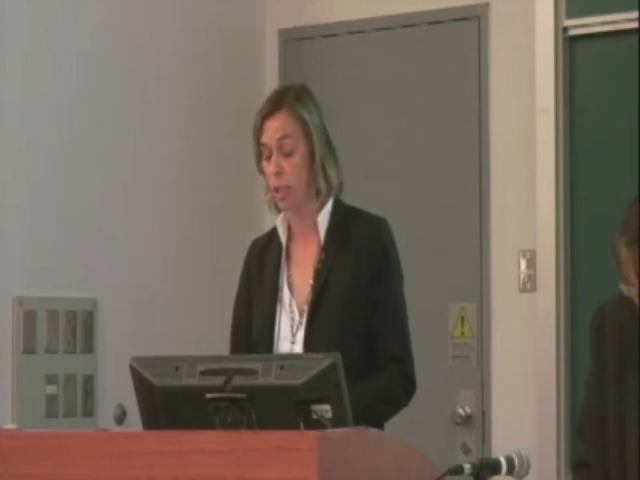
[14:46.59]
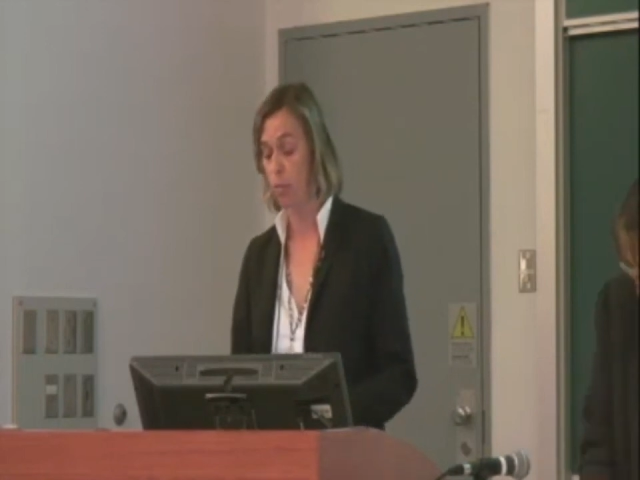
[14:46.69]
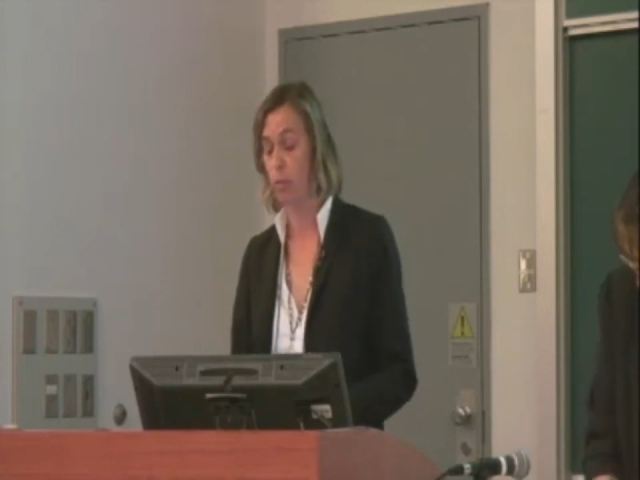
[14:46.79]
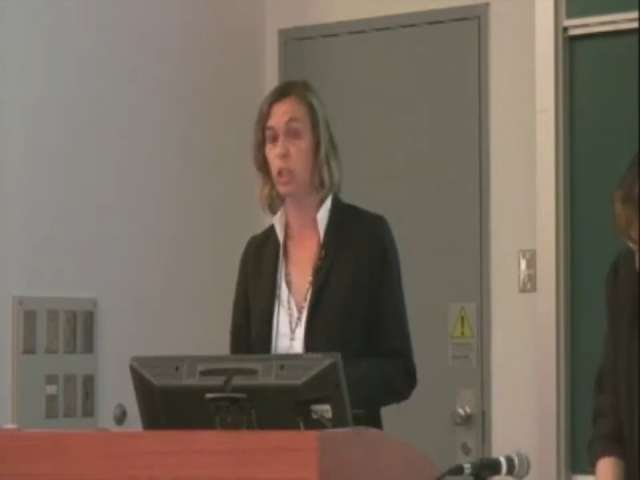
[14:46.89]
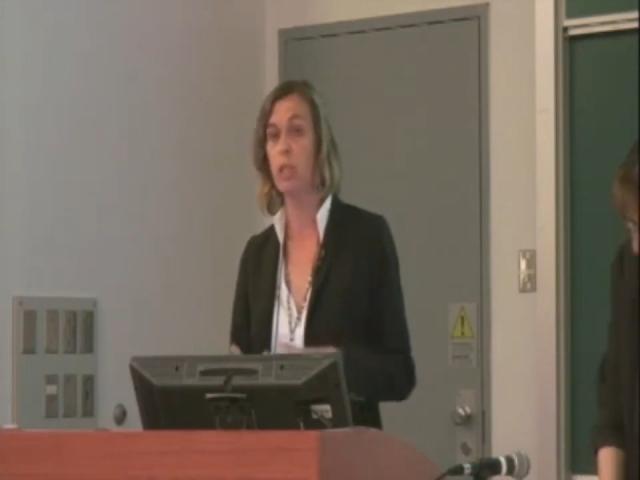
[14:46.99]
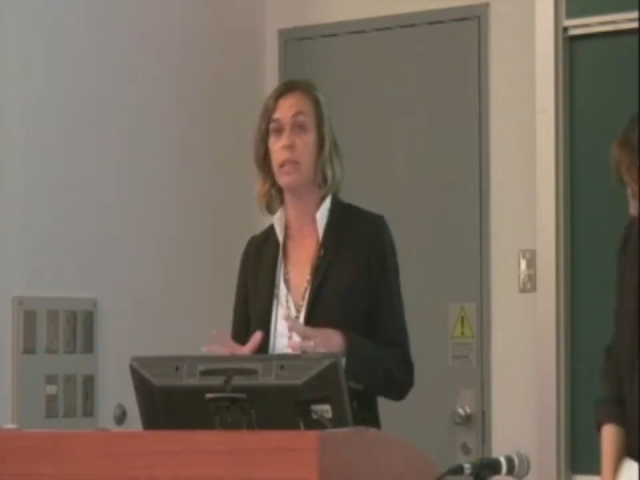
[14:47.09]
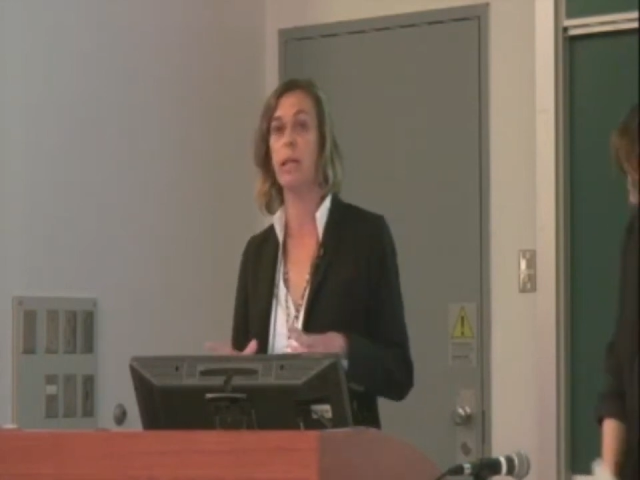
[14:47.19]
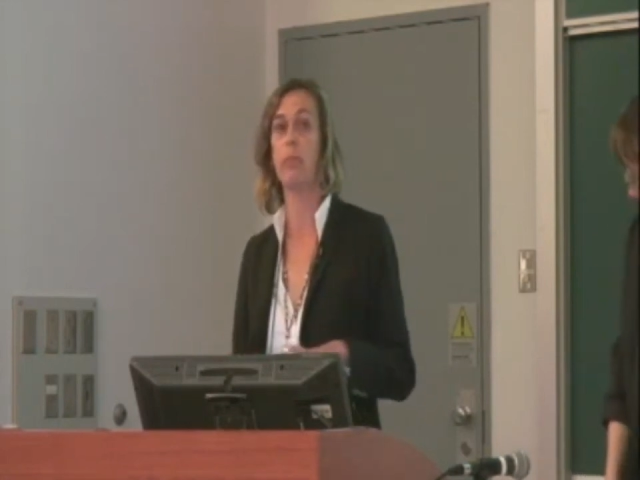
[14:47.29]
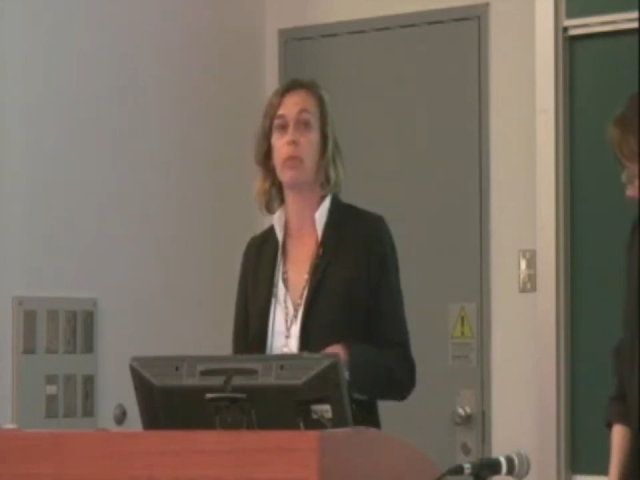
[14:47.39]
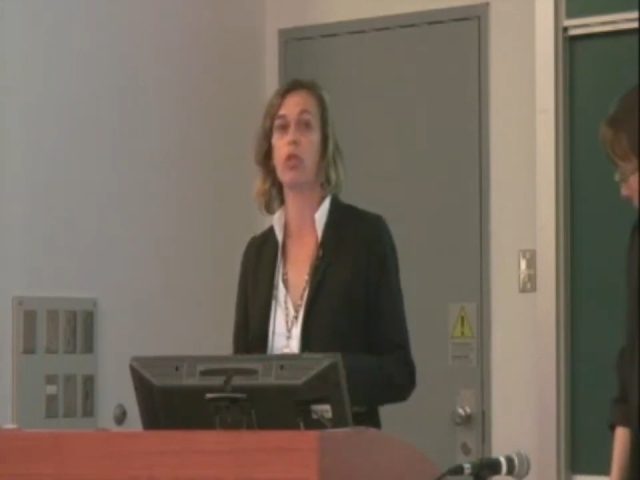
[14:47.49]
which is
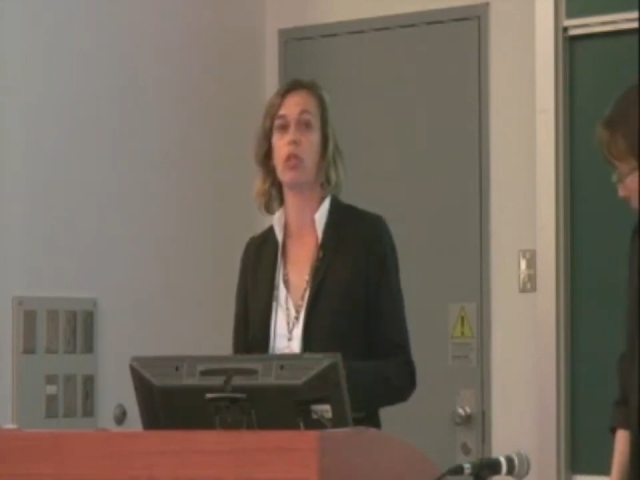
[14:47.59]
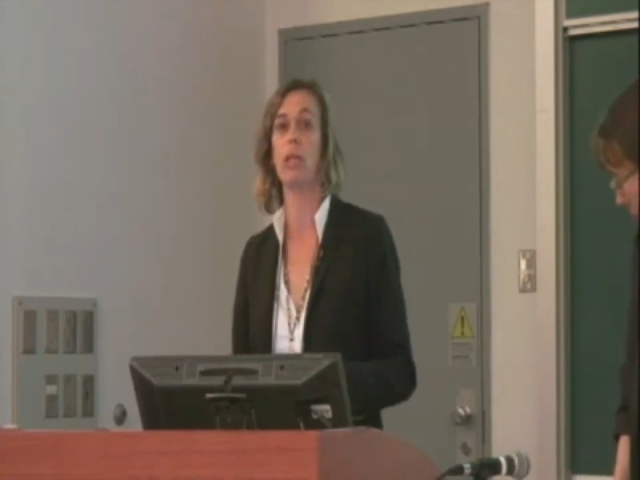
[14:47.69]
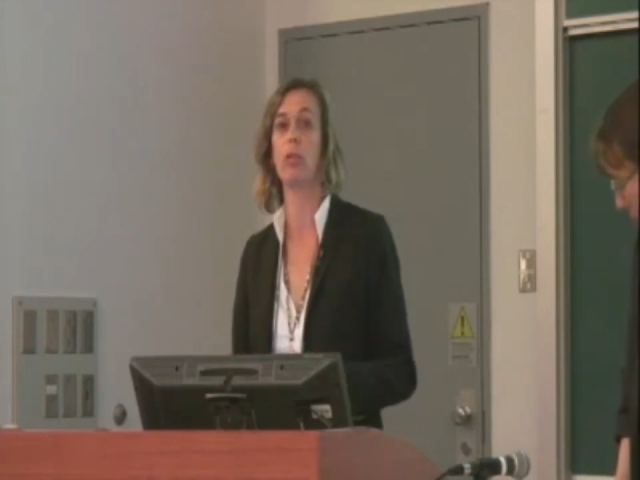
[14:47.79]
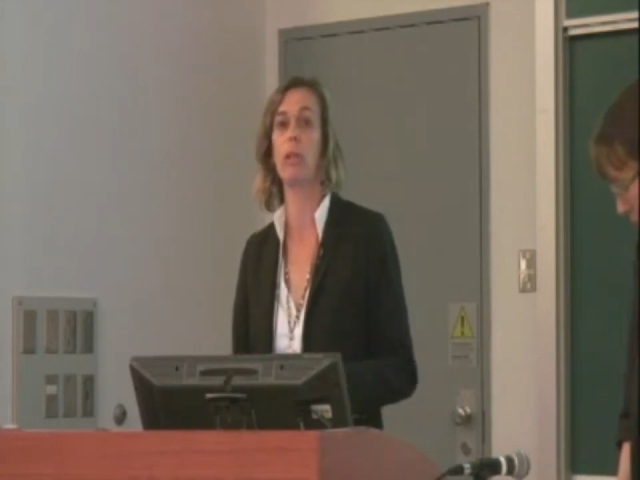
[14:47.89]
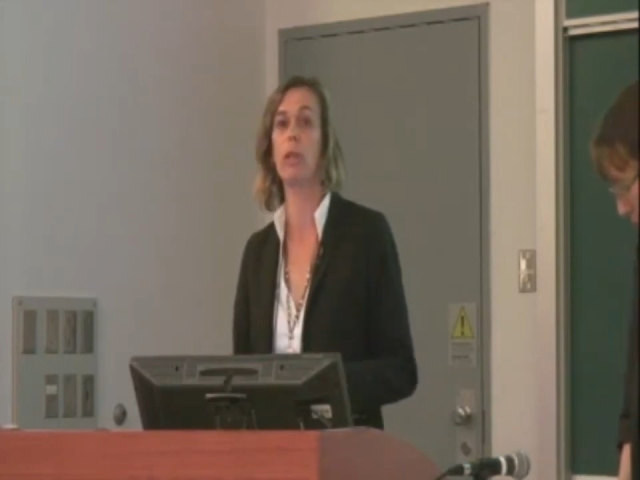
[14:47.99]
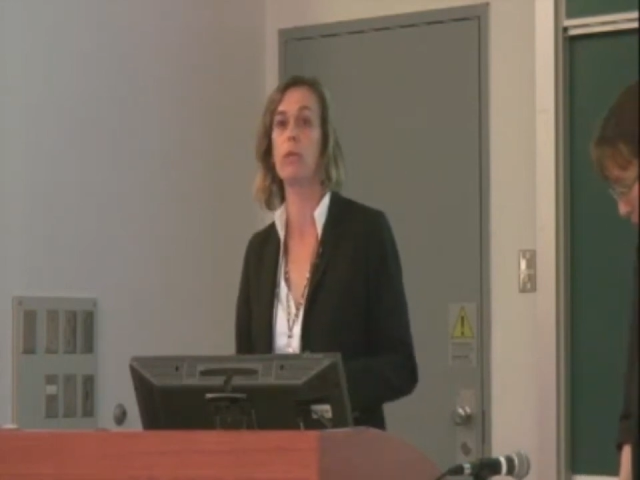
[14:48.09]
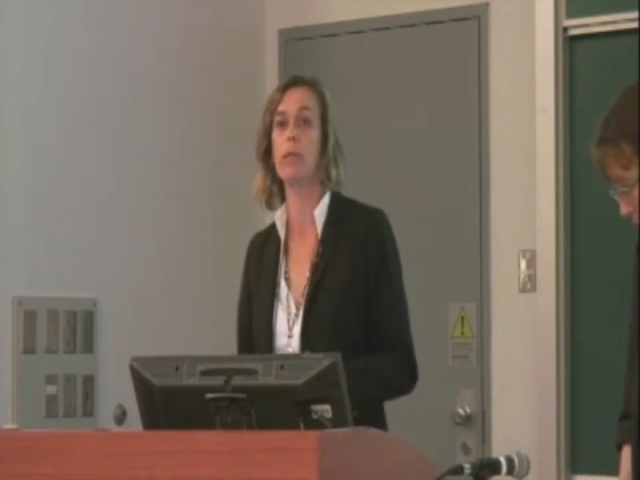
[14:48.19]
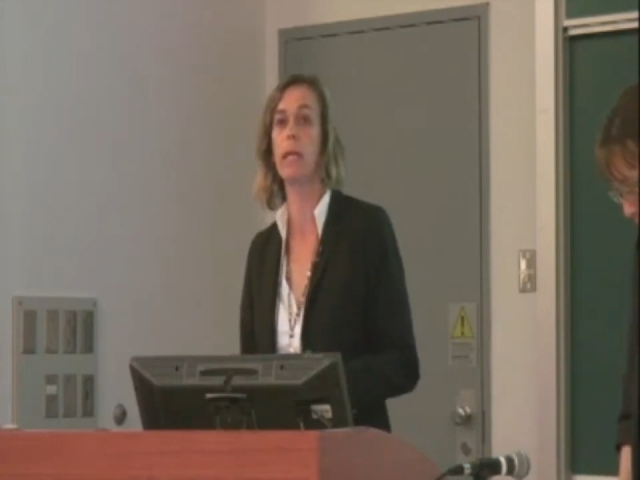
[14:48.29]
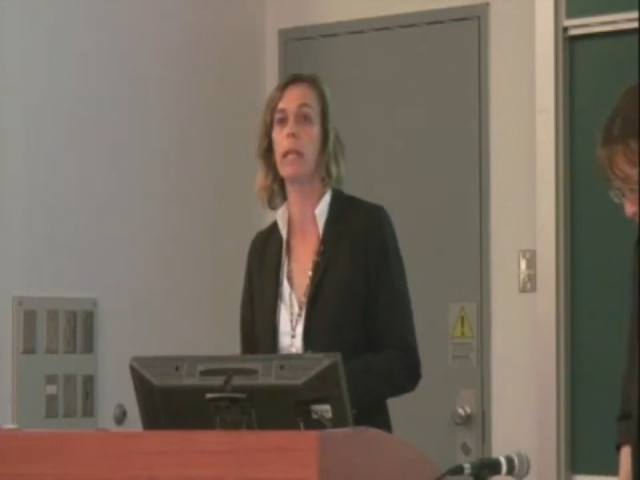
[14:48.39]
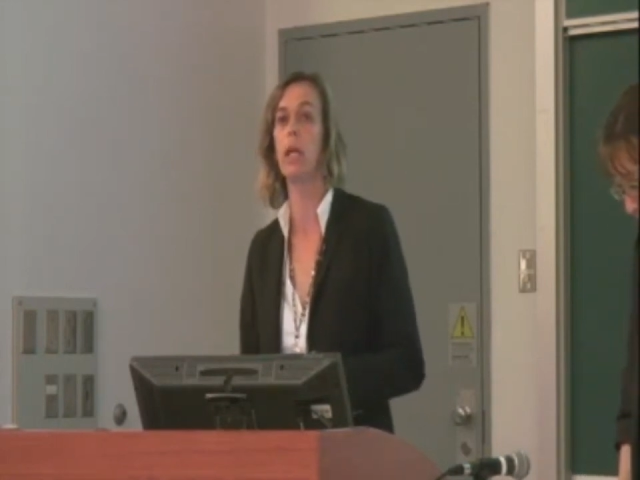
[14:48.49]
the approach that we're
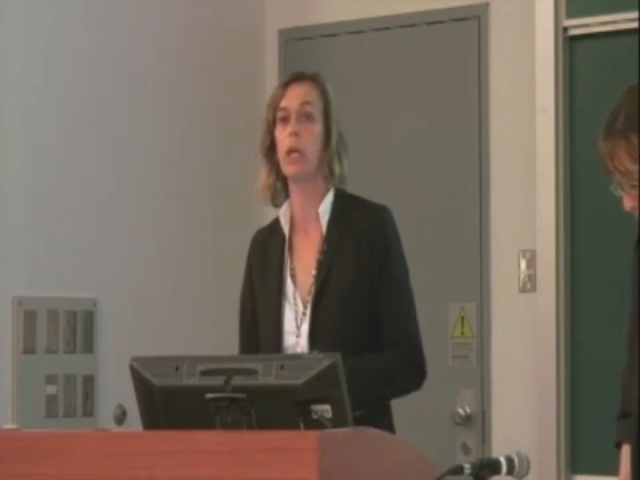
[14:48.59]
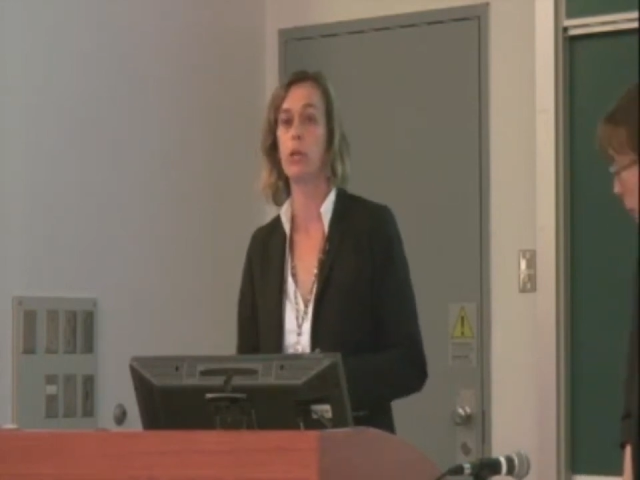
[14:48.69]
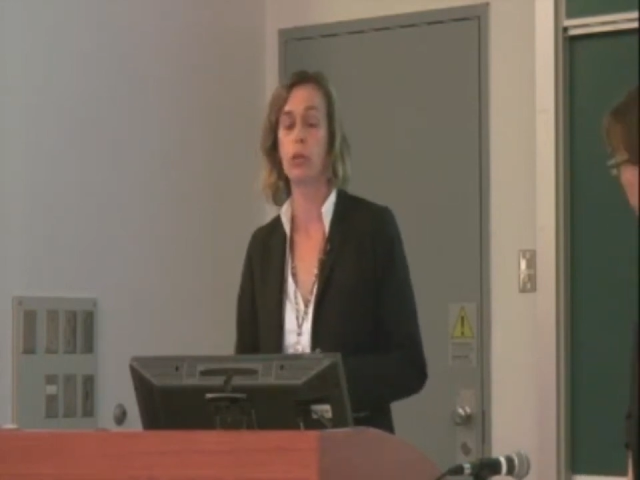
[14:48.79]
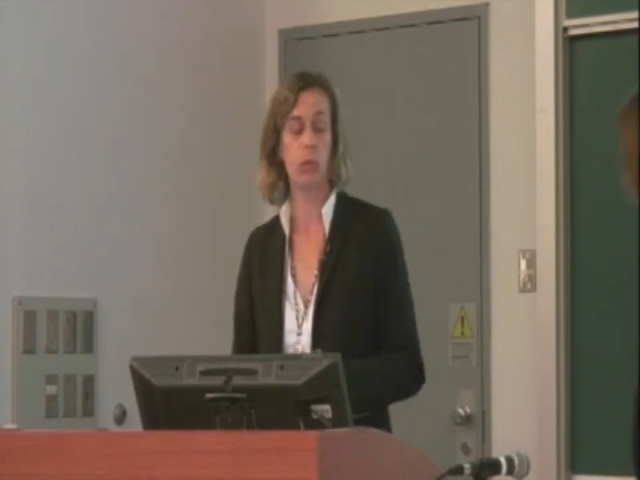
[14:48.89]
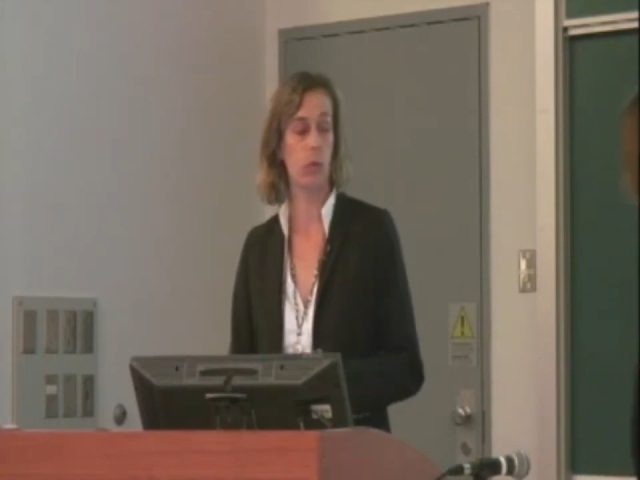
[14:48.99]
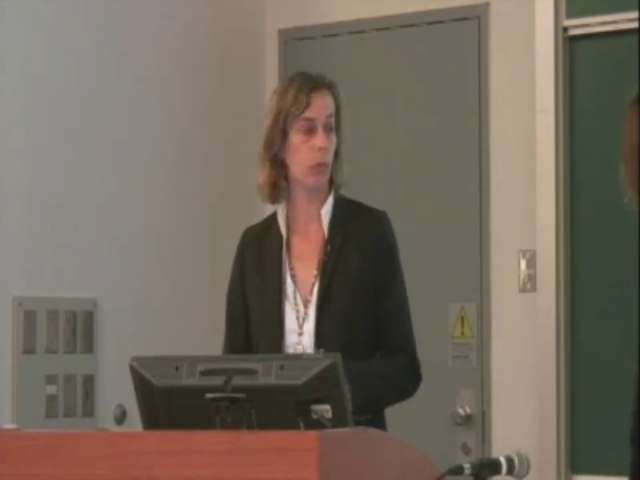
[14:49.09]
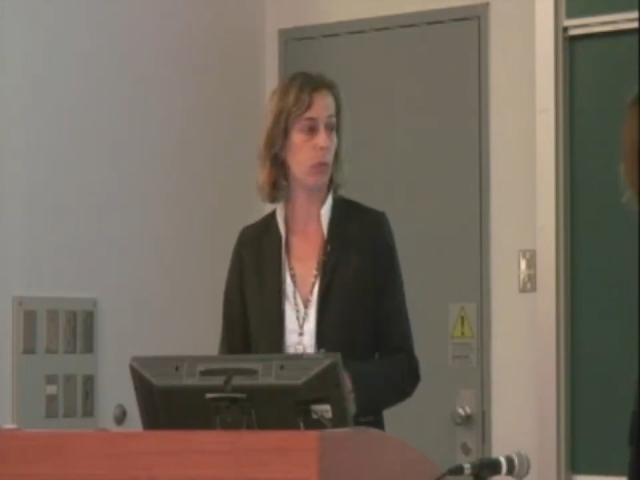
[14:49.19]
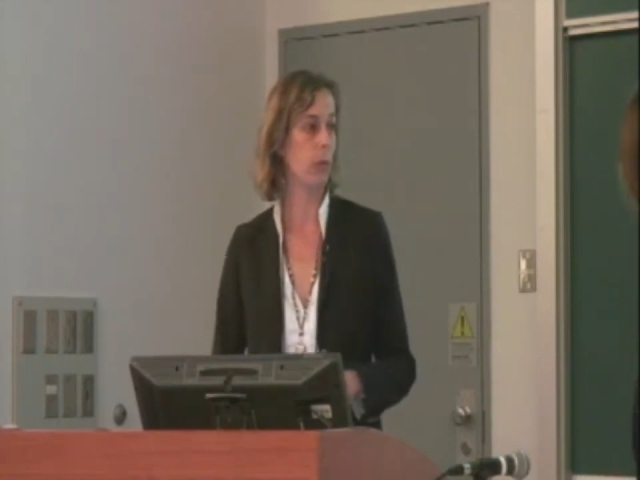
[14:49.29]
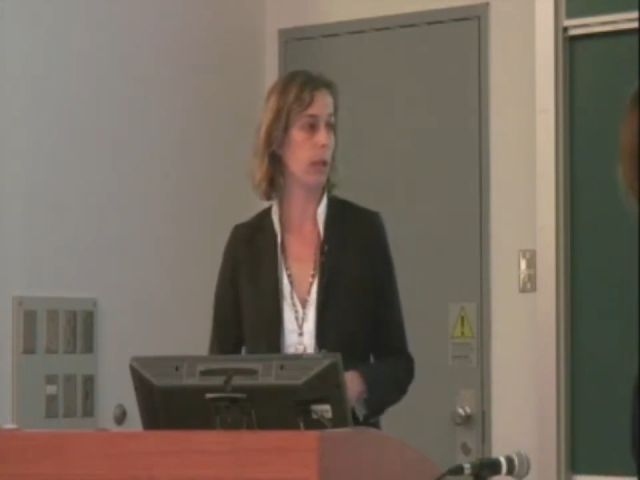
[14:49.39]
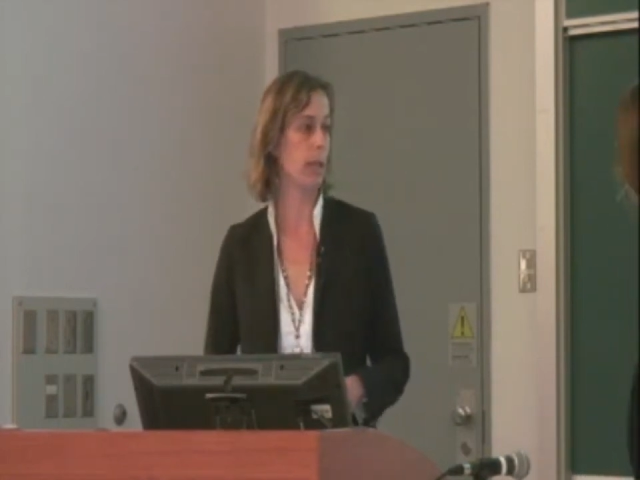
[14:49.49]
using
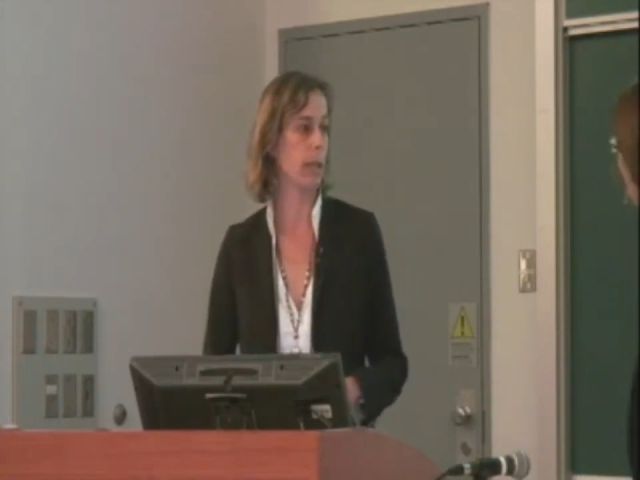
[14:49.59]
to